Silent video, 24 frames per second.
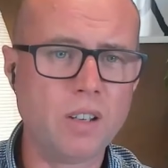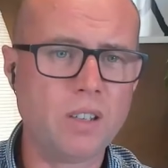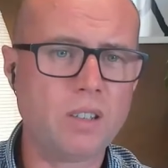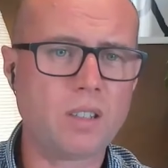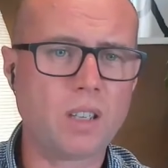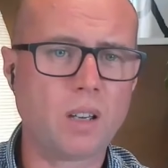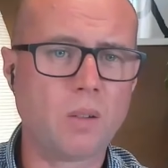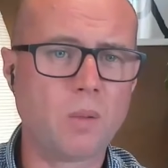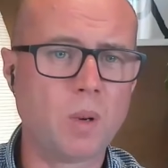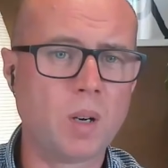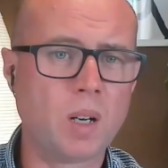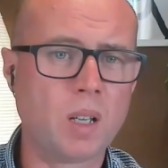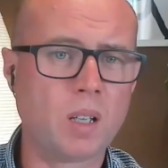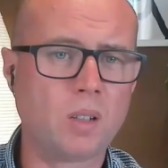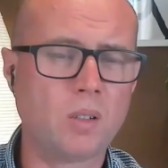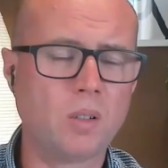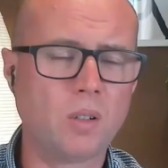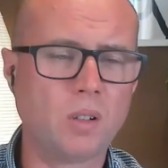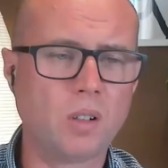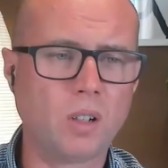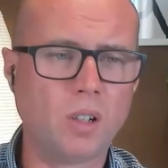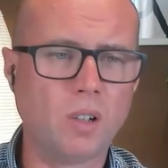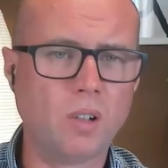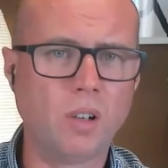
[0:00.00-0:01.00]
So when I
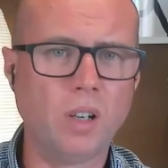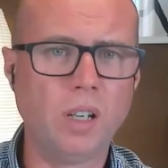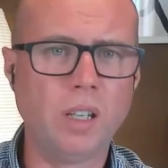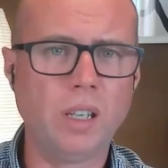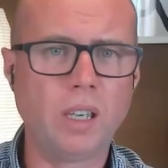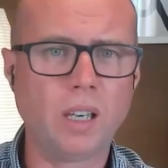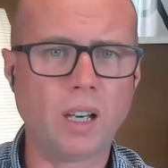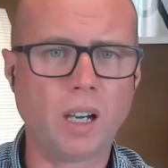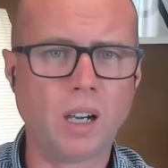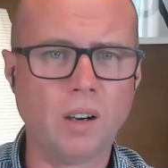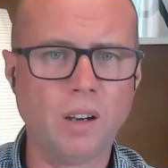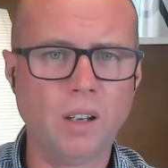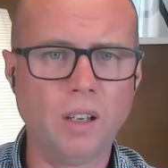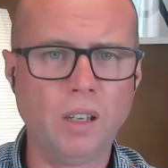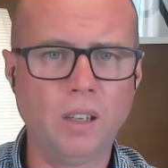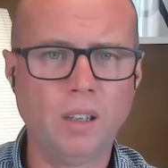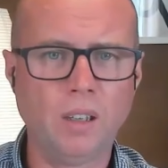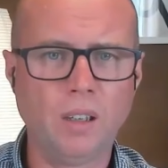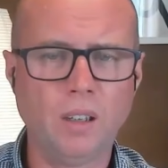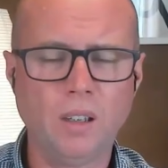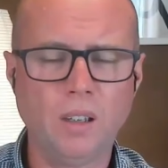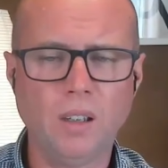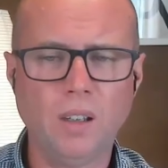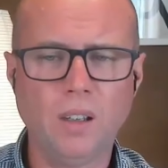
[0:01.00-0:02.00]
cook a green curry
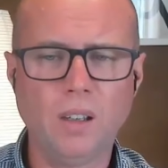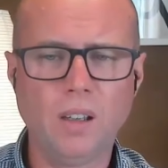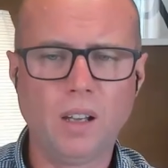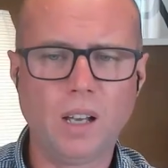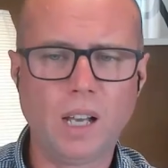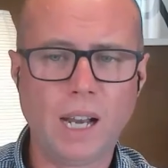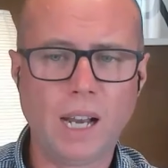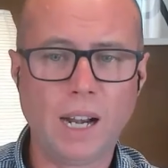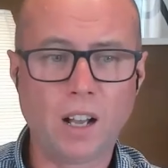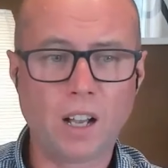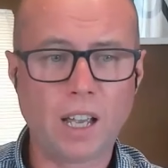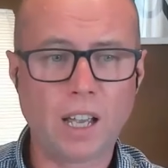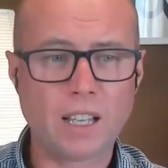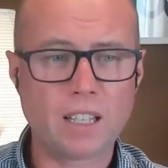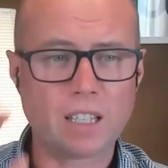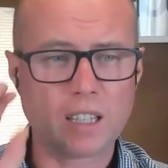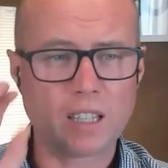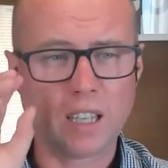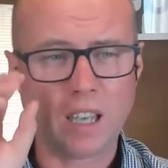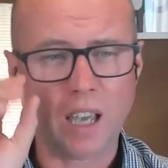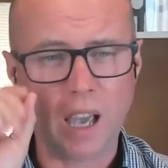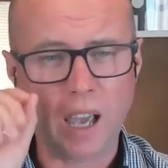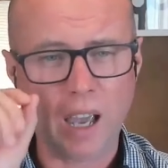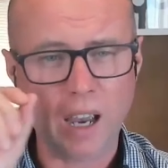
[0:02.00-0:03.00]
and I get to
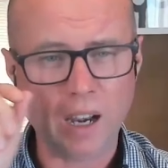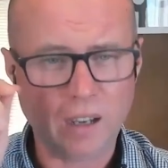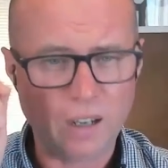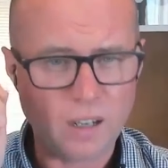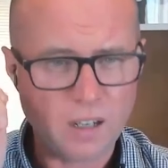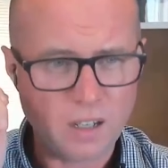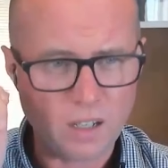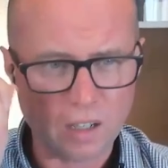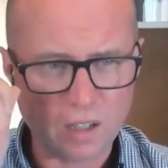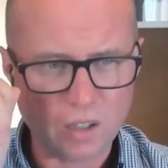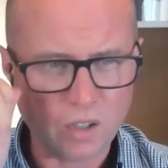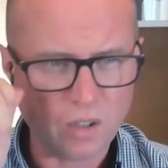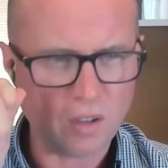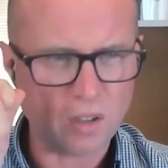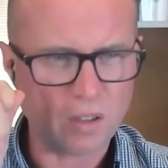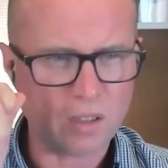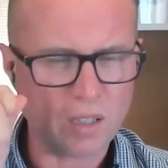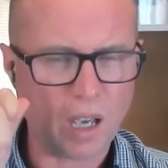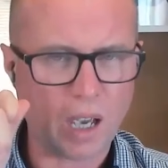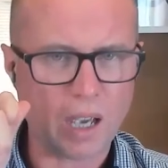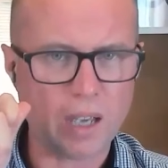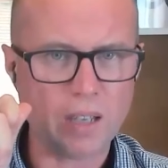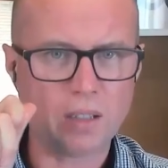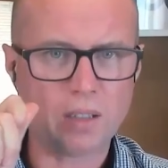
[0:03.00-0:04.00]
the end and you do the
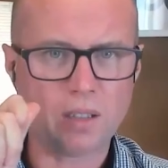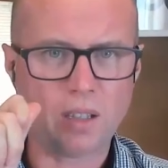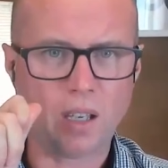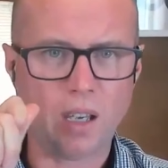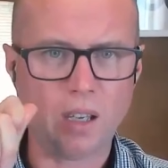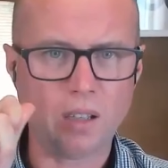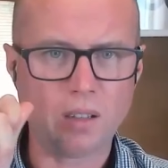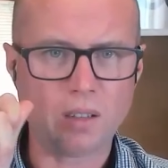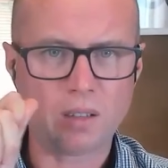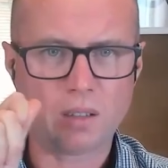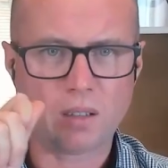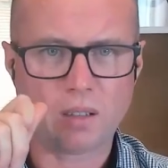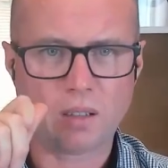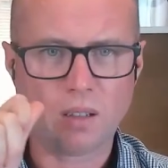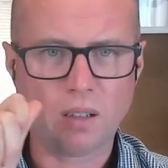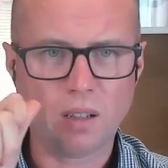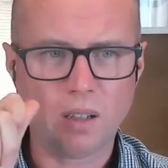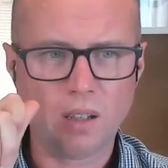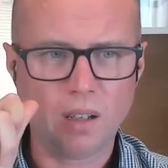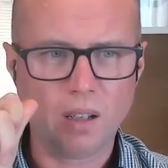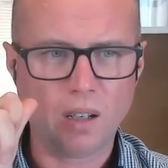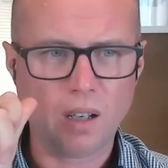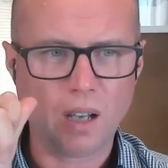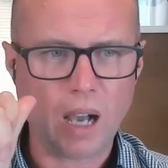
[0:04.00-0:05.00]
taste test,
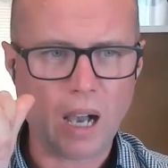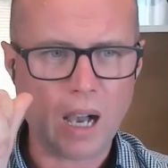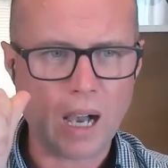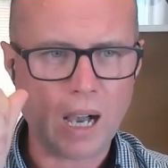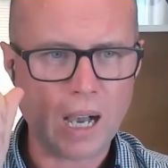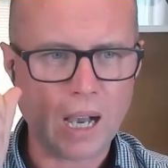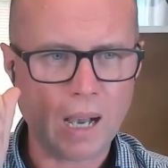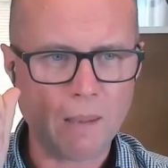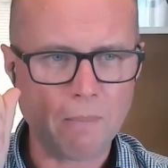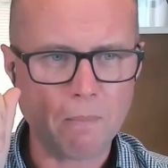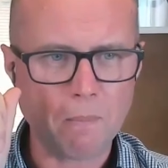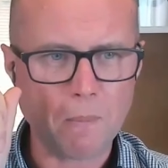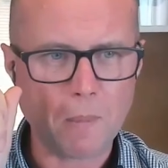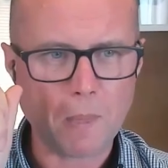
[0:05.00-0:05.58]
um,